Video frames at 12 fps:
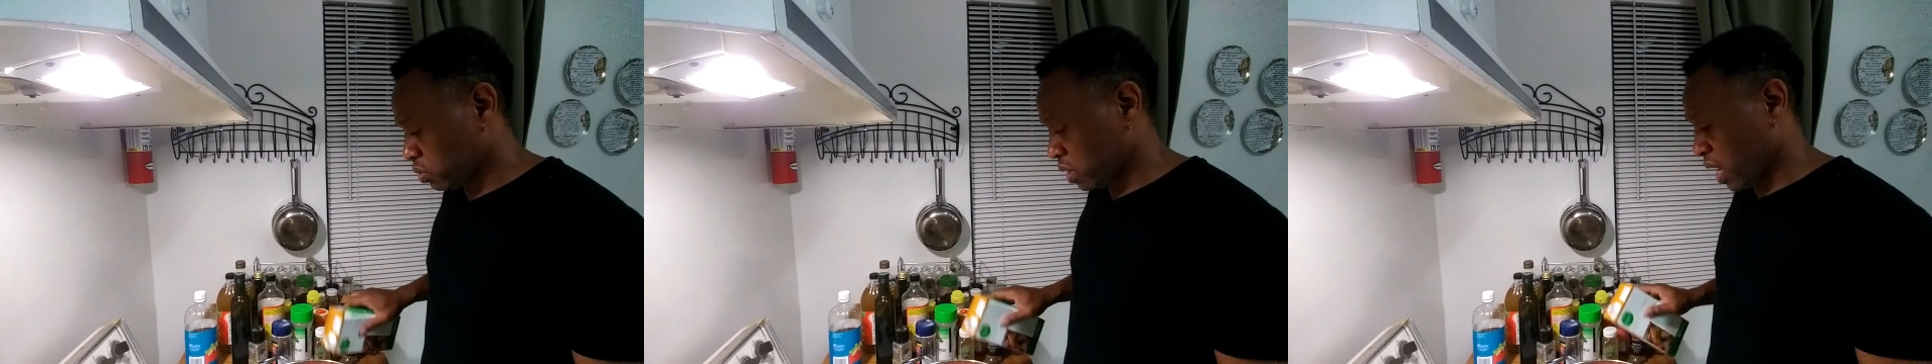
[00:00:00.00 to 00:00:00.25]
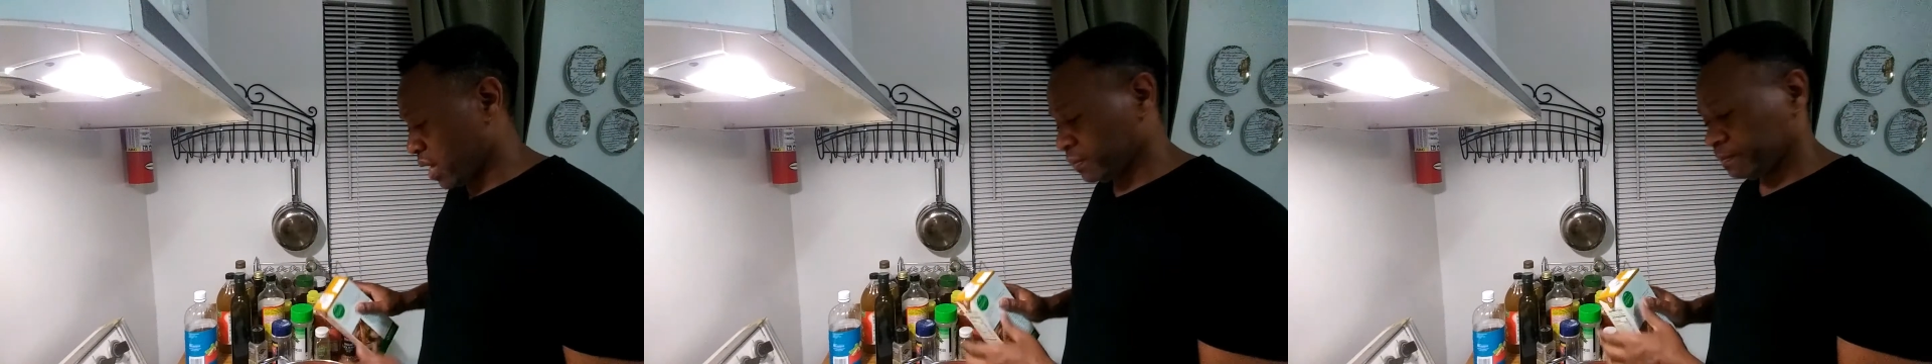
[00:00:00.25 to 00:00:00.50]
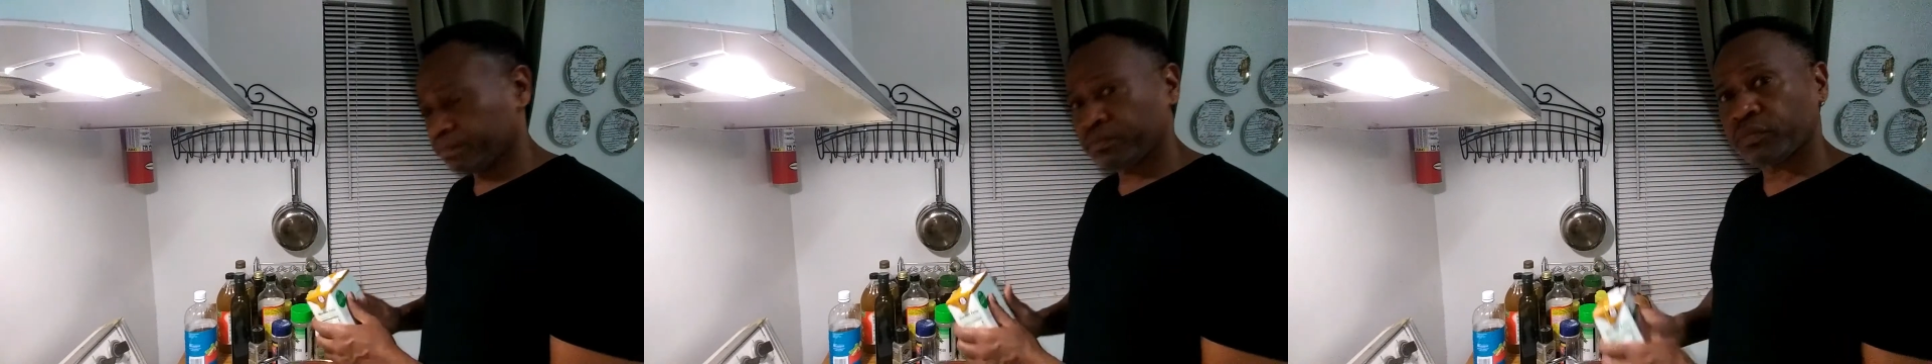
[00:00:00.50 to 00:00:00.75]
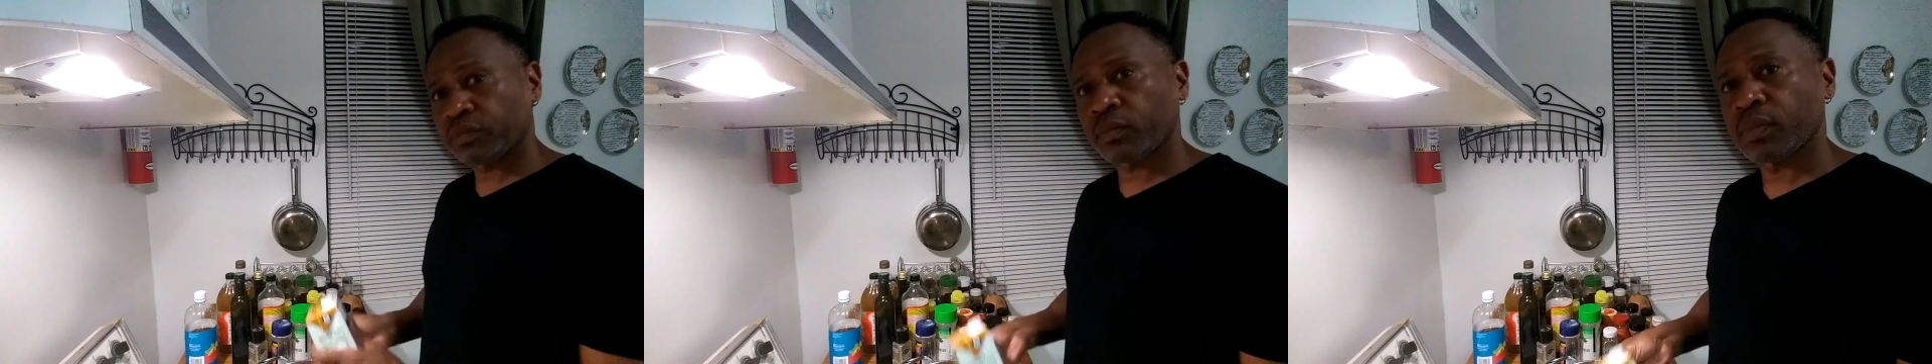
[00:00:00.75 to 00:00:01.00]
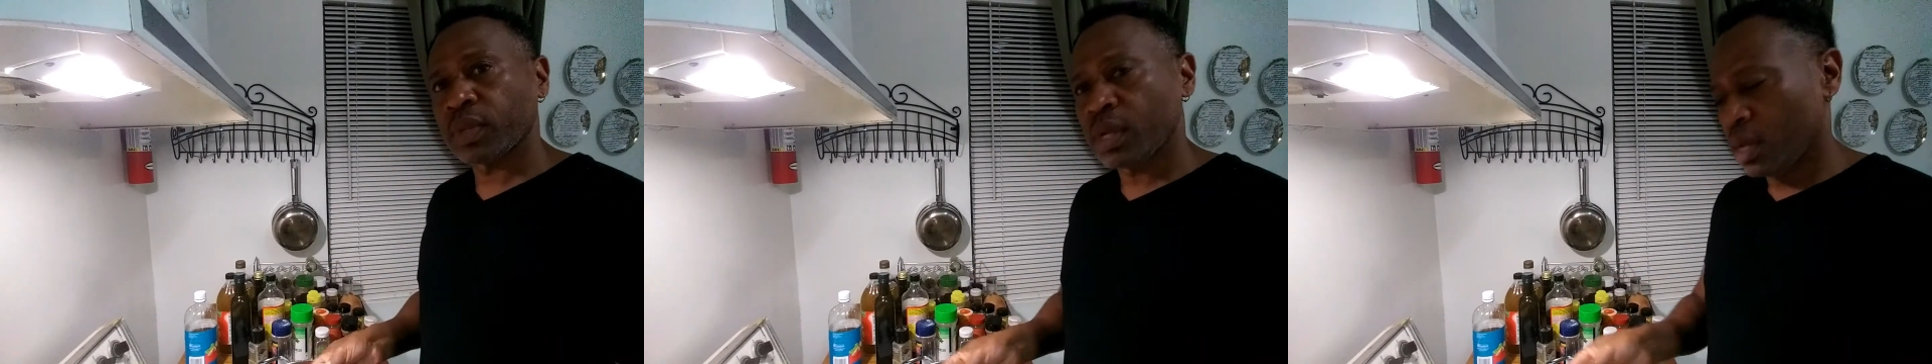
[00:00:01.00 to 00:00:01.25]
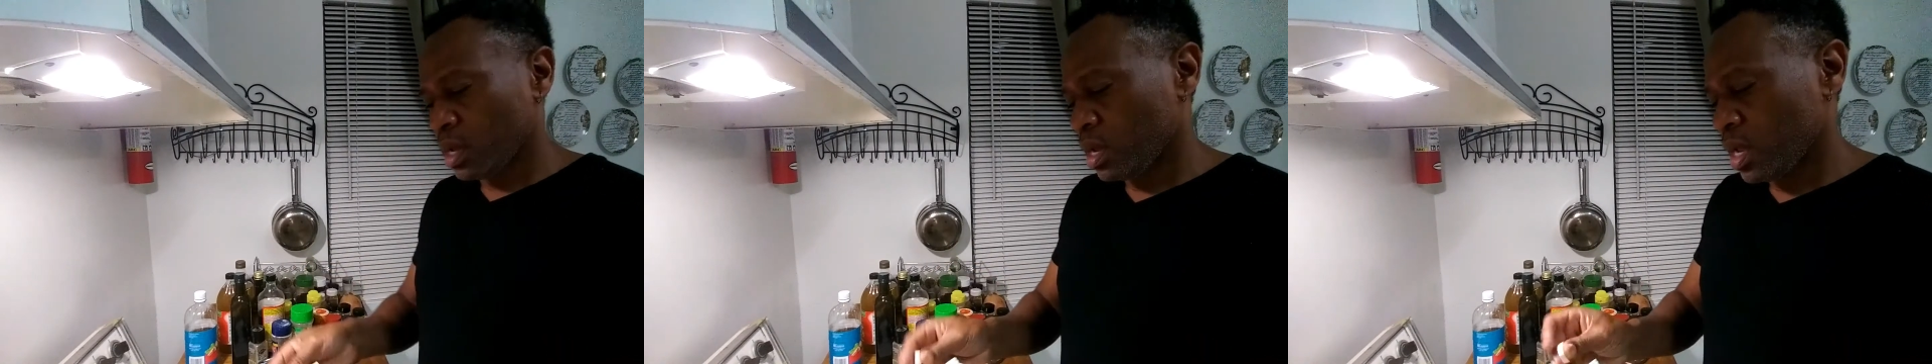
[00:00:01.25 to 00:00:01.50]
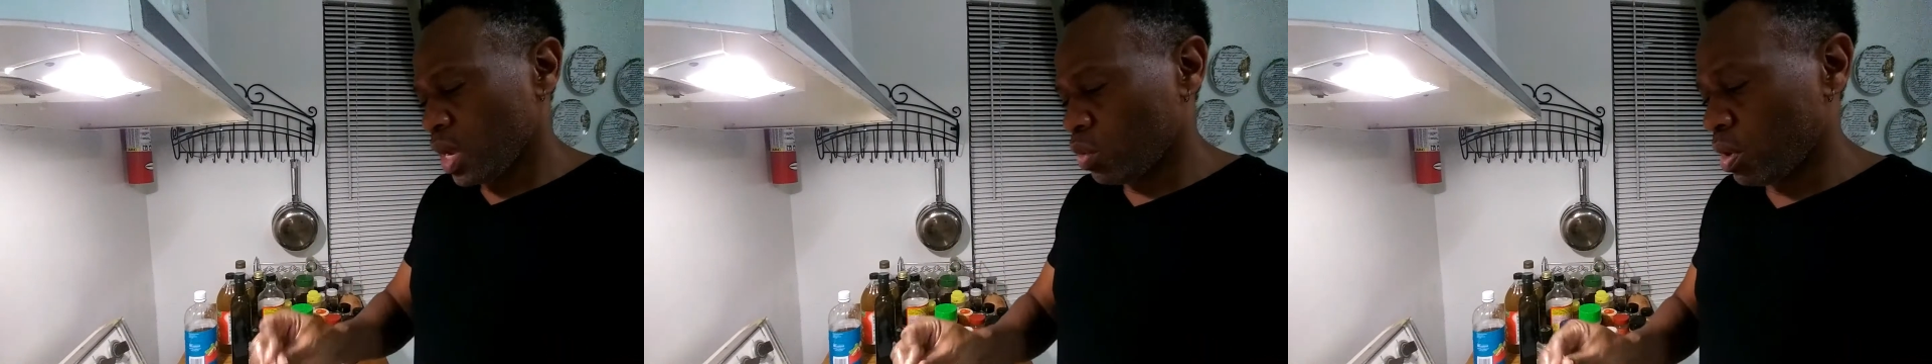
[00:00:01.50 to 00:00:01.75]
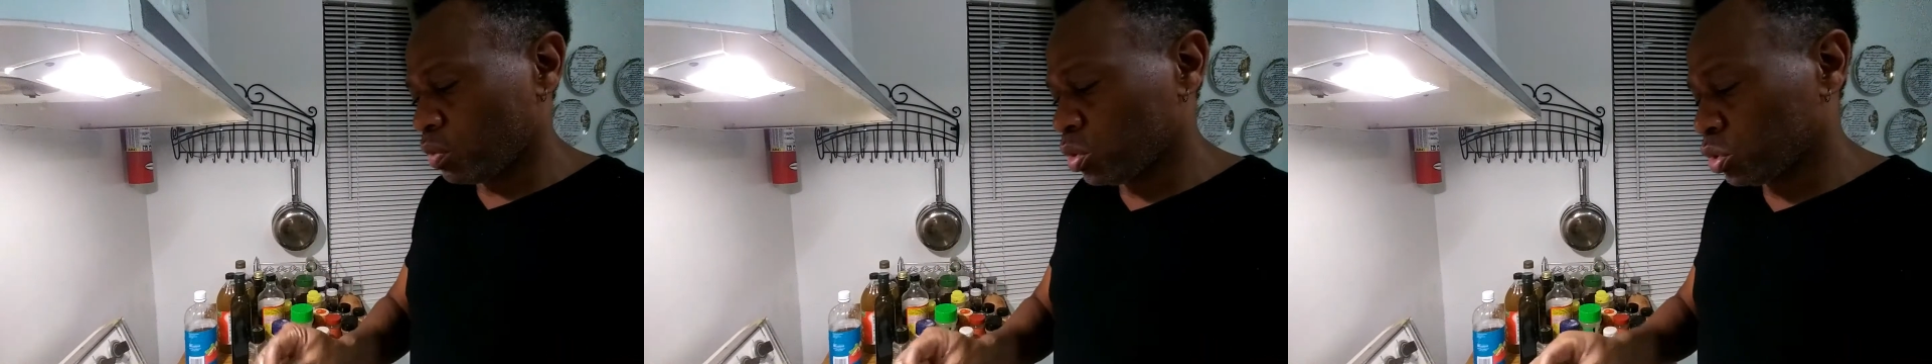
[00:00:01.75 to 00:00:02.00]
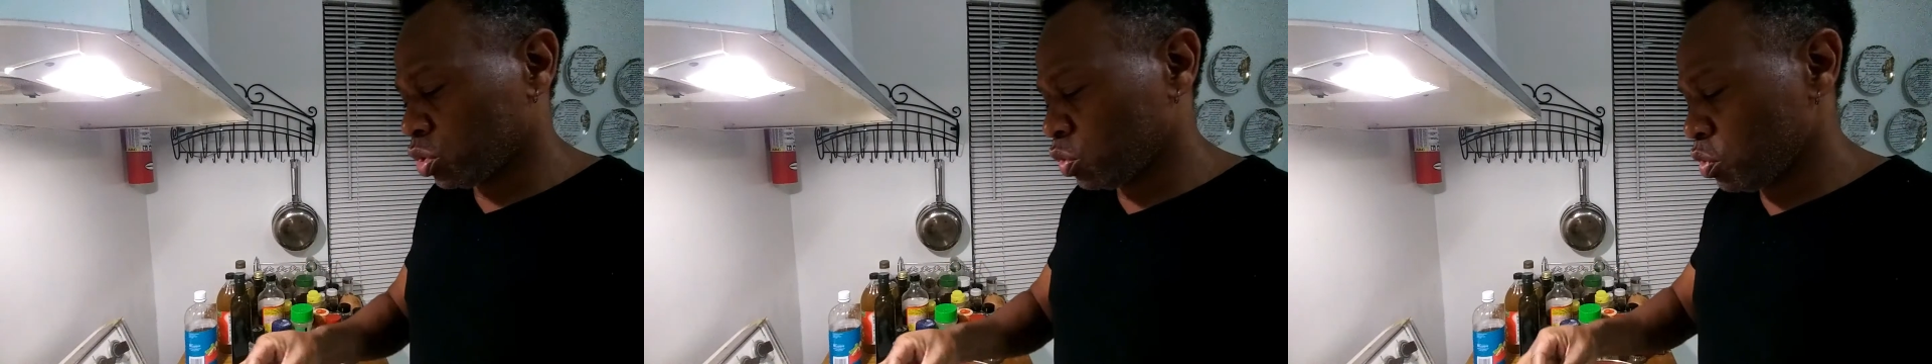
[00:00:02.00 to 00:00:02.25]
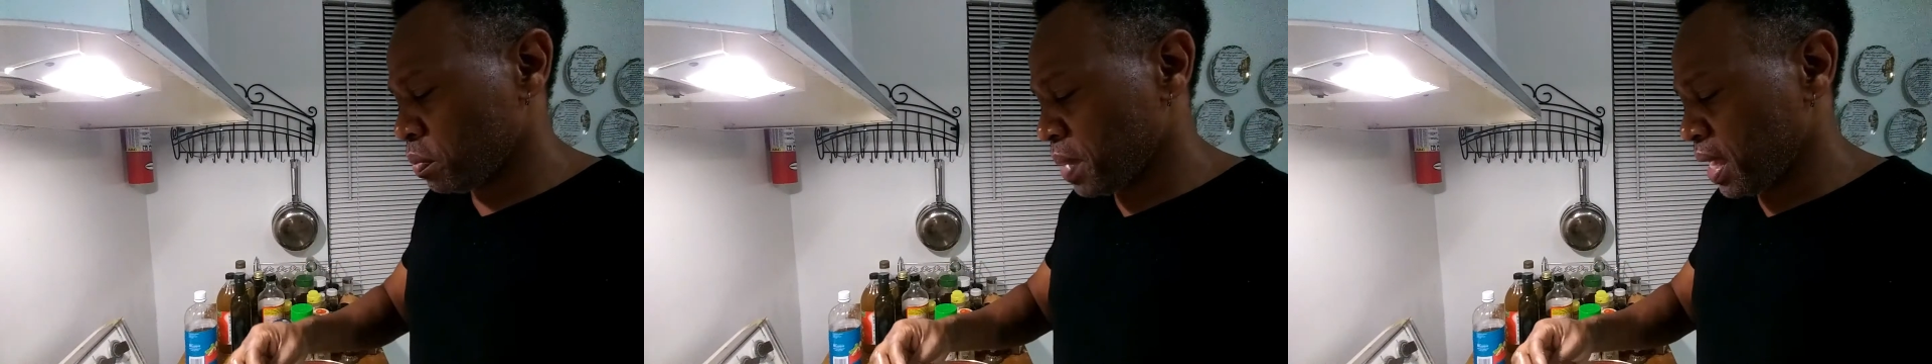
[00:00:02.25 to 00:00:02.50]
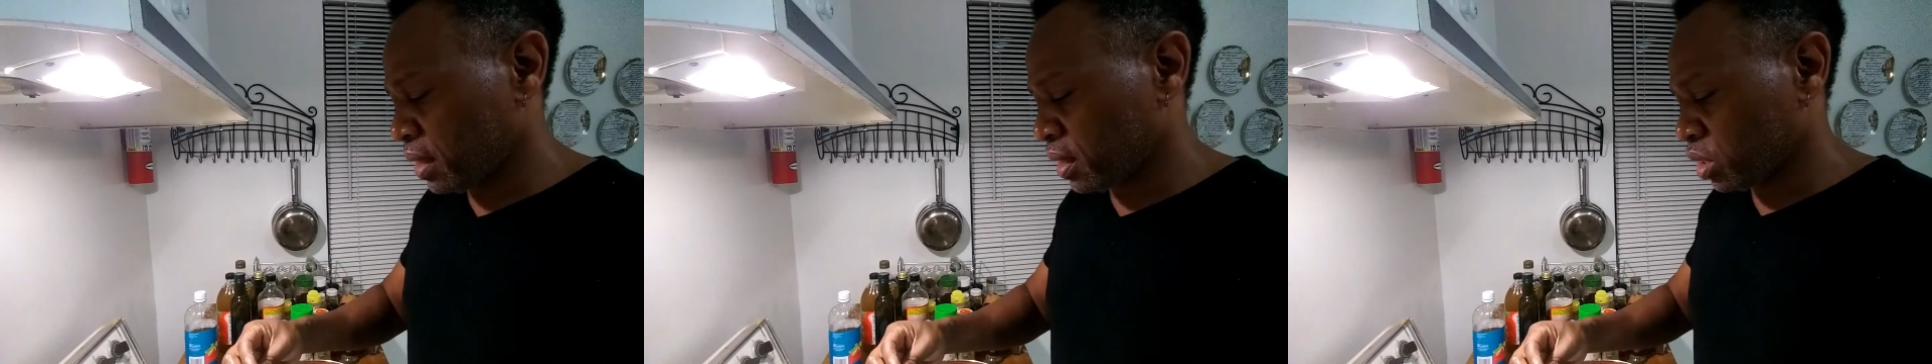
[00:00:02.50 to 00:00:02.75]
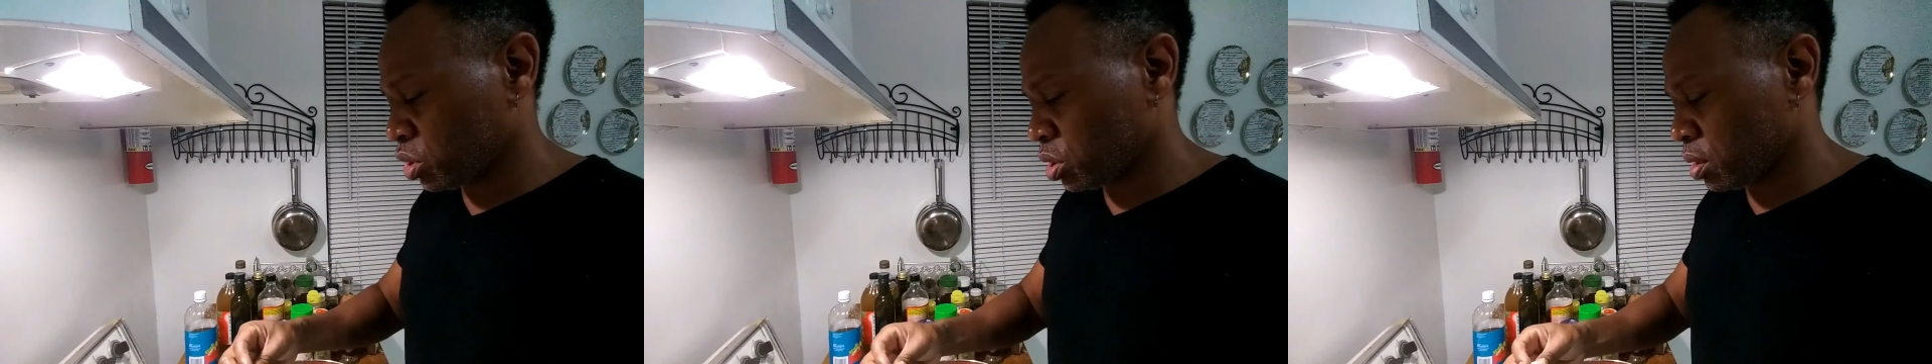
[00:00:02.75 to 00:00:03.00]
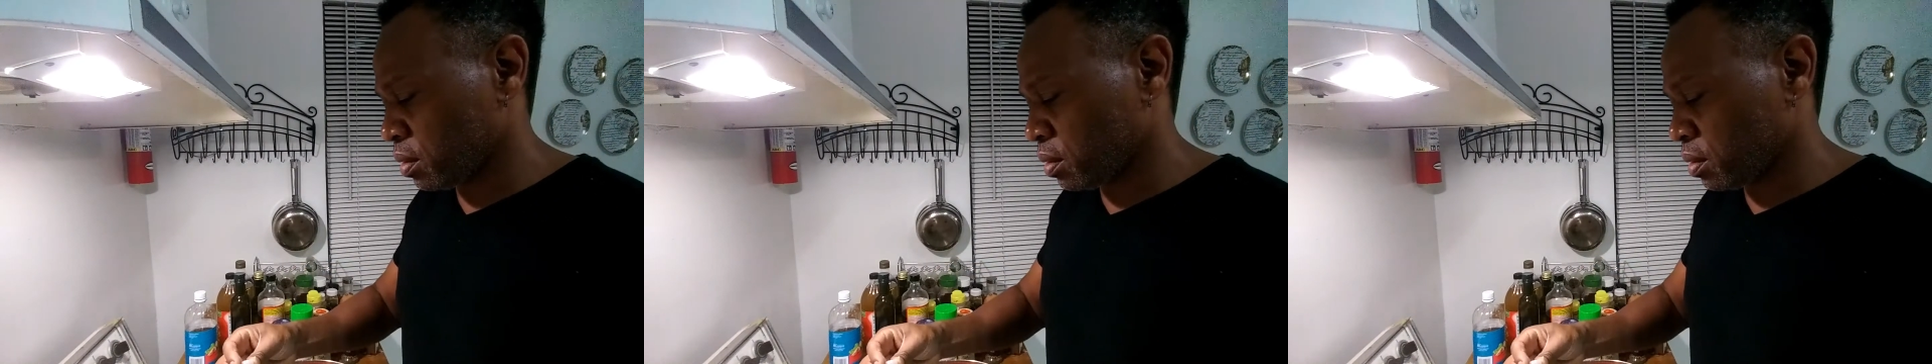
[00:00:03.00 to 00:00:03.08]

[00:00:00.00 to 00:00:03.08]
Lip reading: to that, and what we'll do, we'll make this